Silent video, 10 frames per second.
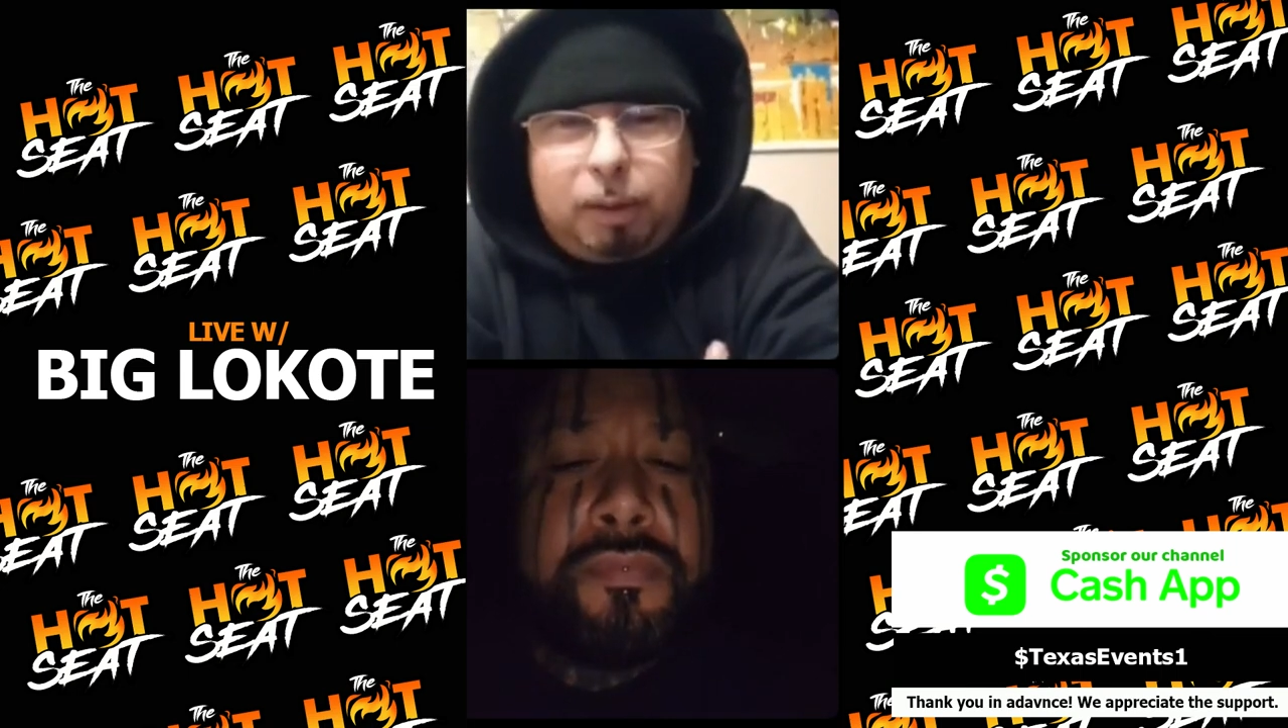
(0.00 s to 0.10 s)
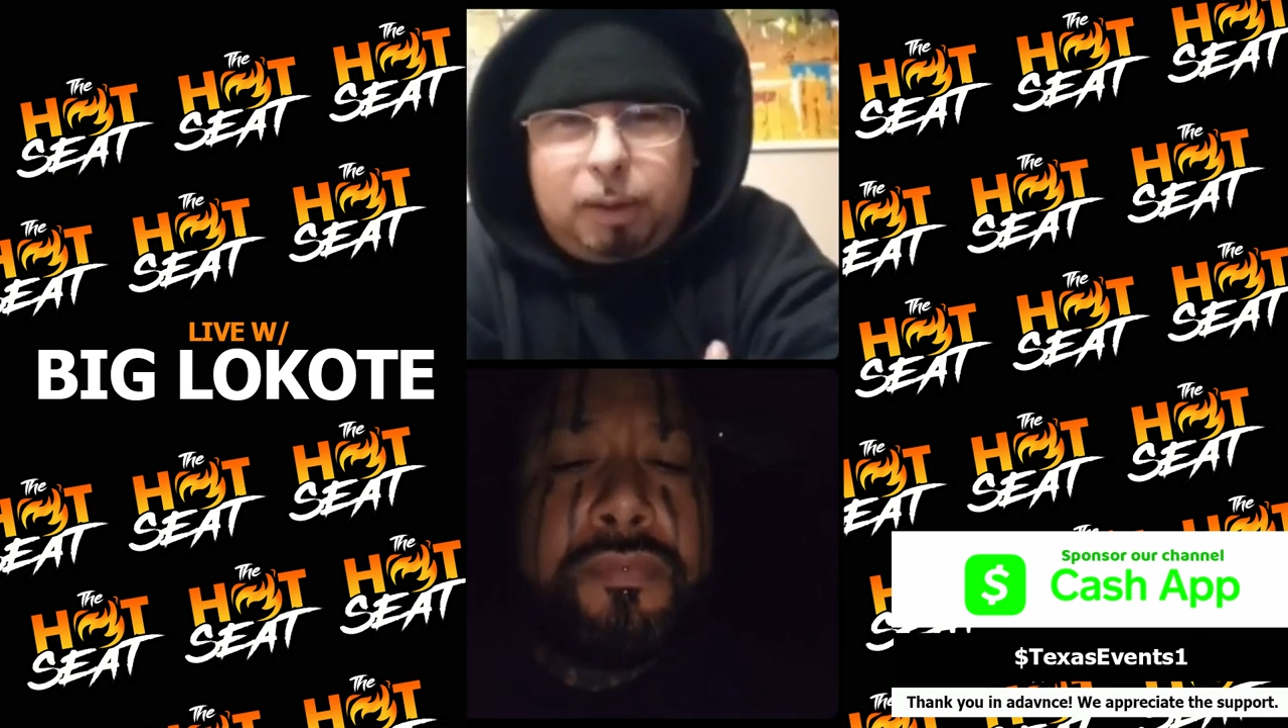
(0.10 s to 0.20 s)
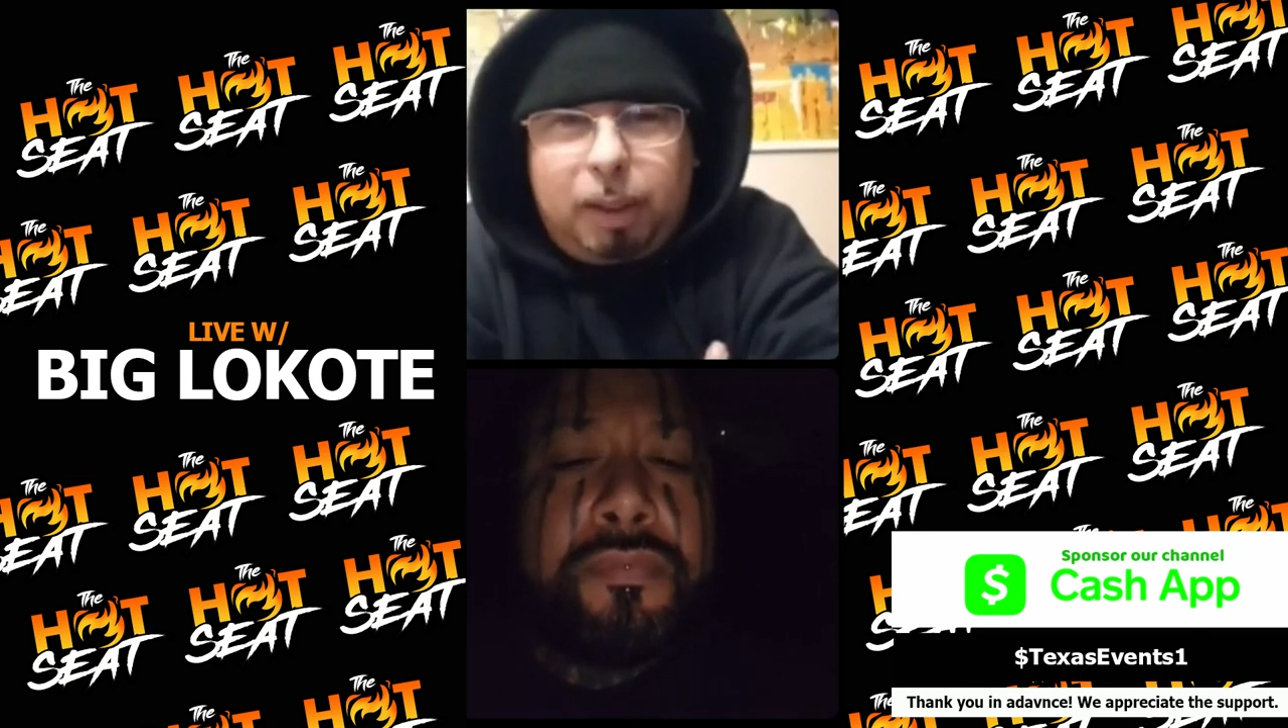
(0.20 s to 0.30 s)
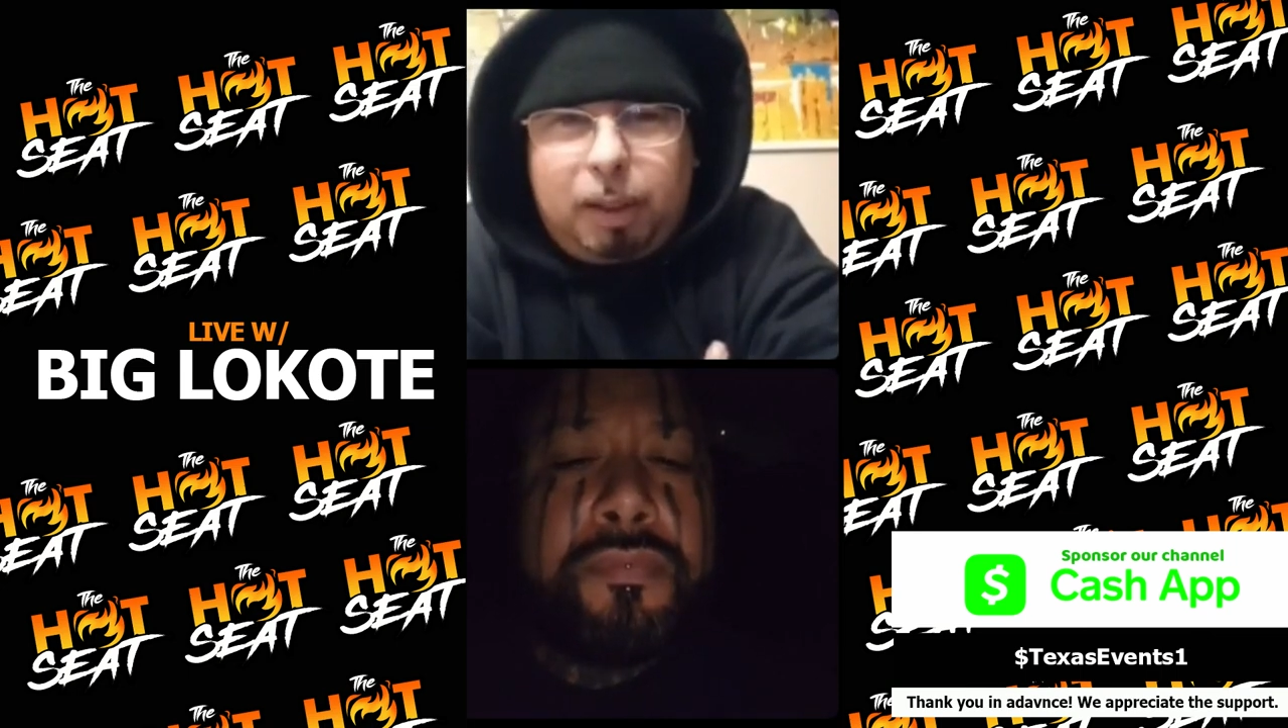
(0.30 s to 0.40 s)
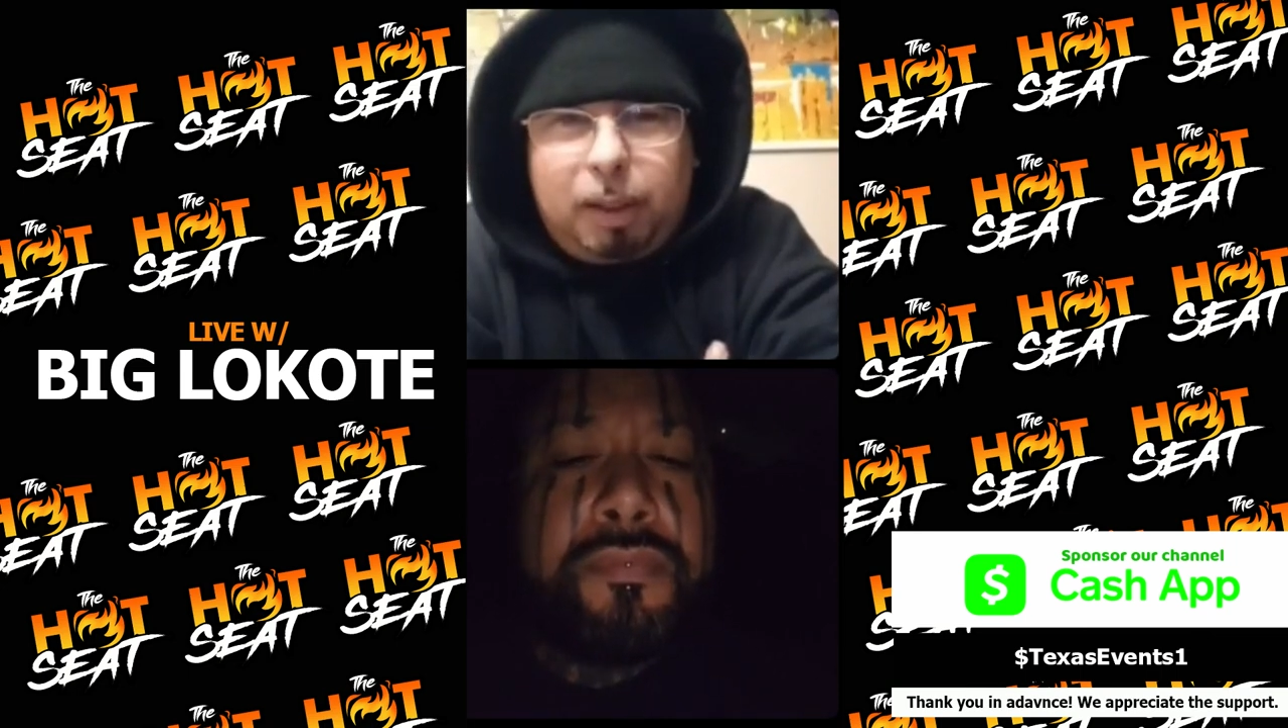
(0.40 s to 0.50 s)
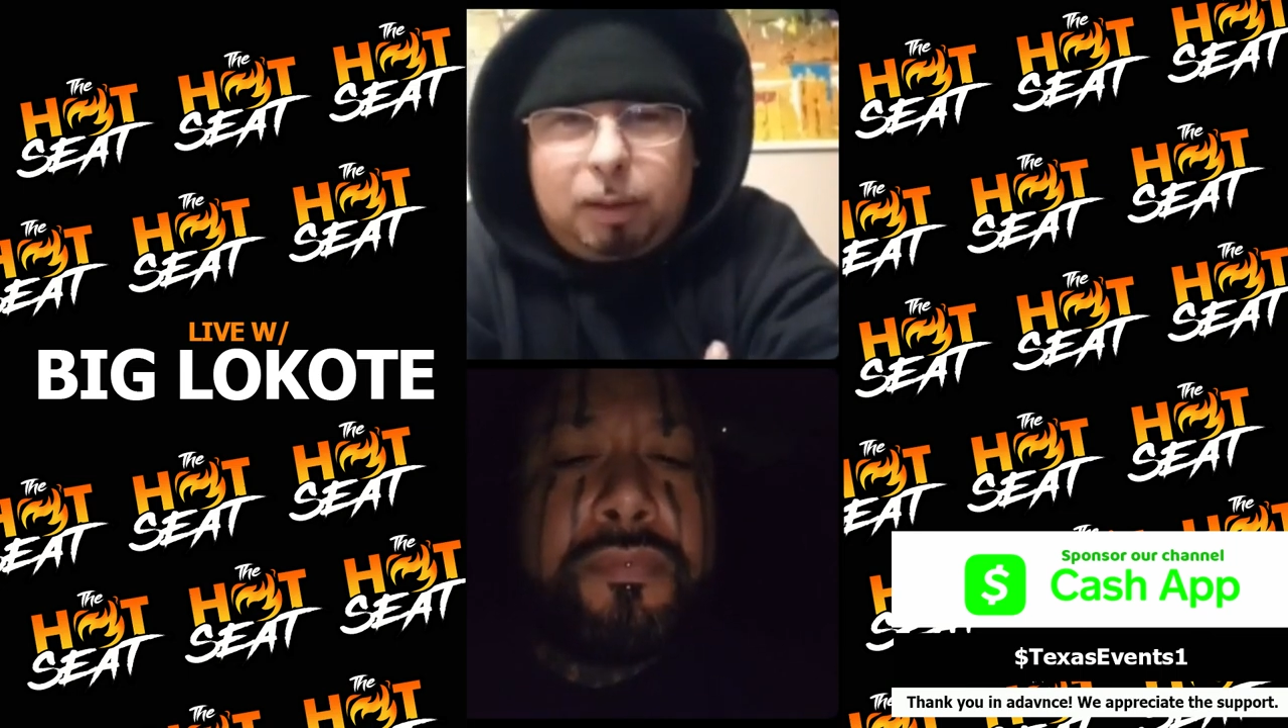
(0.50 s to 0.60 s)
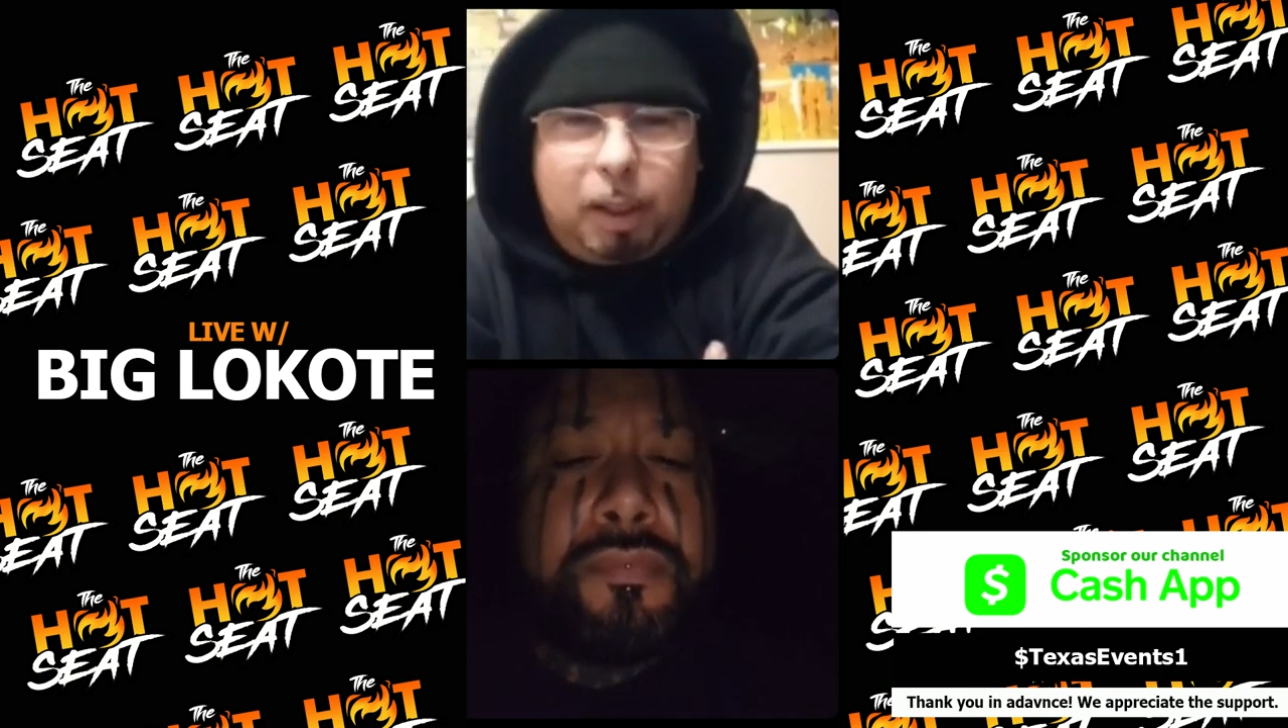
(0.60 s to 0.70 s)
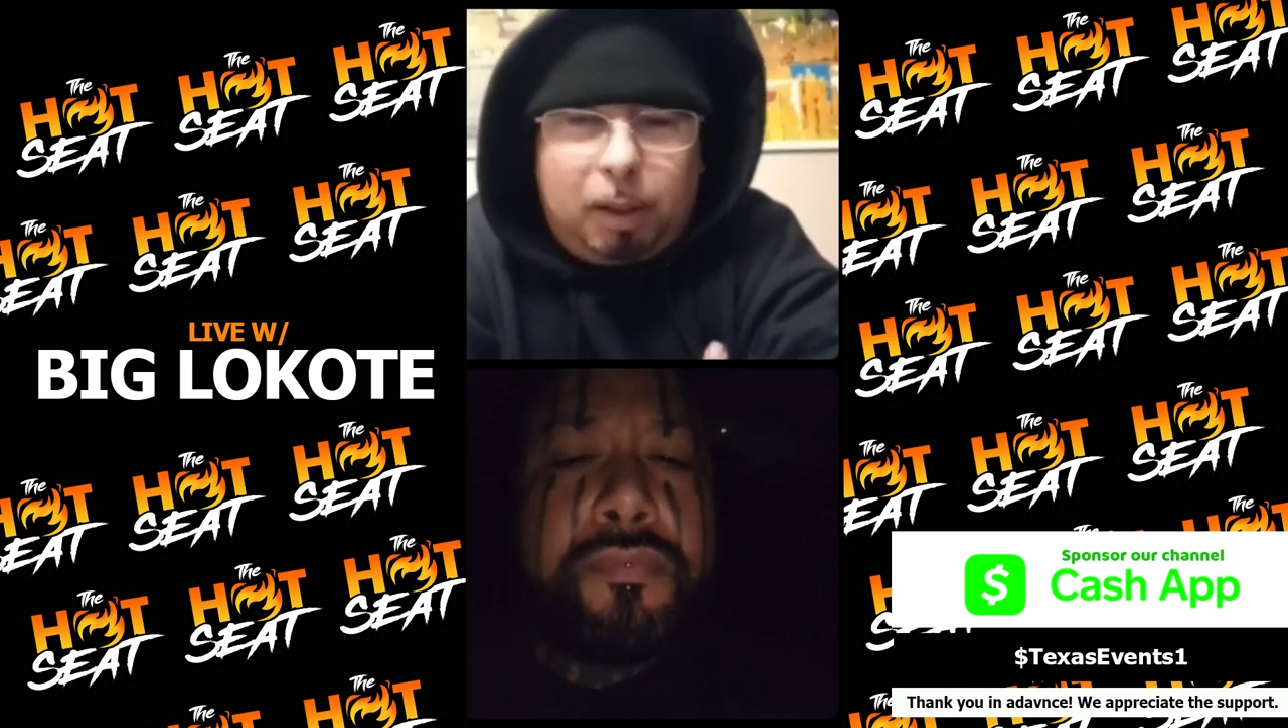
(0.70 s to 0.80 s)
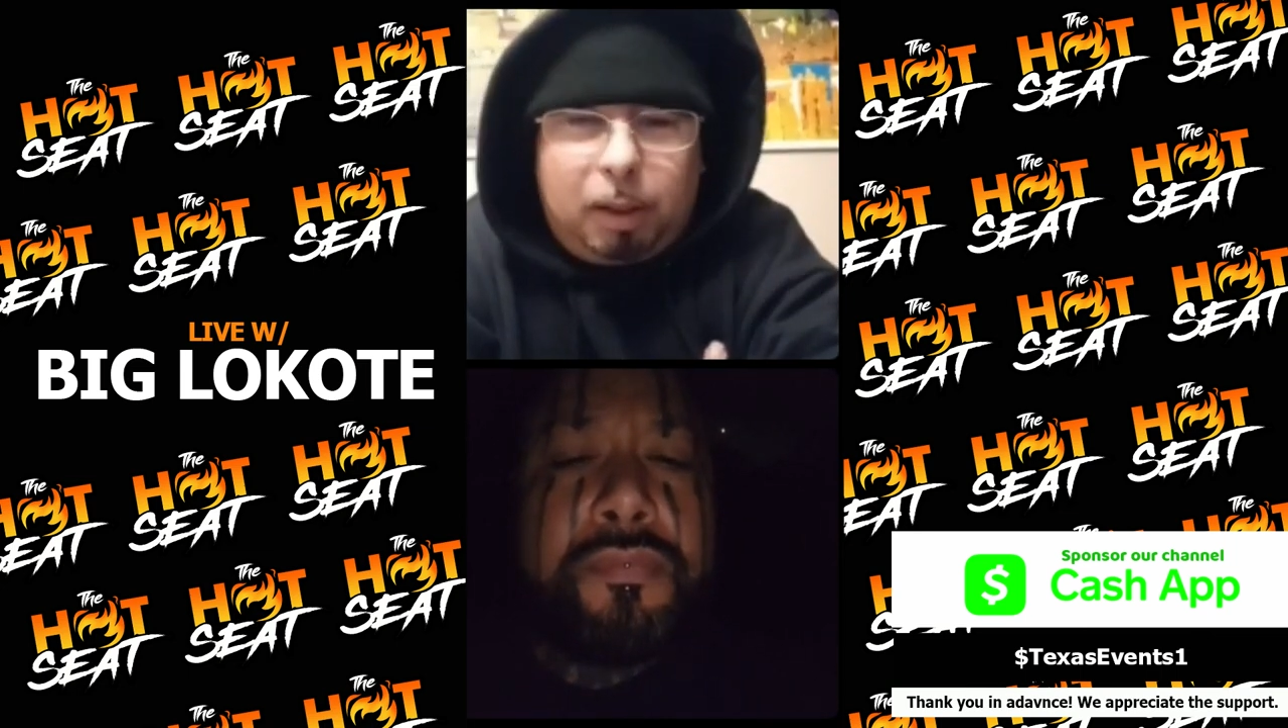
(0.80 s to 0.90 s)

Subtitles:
city and state